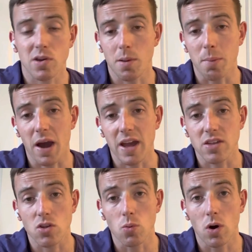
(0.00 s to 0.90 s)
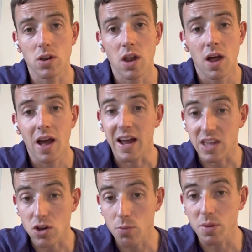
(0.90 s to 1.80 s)
about 8 to 1, and he
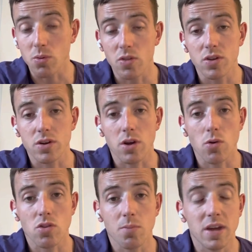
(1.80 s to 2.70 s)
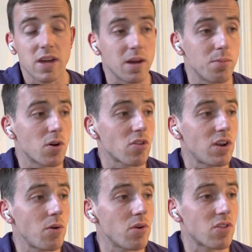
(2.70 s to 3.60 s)
could be the one that goes to make it because they
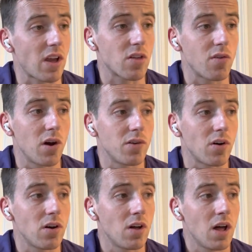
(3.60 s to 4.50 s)
know he stays further,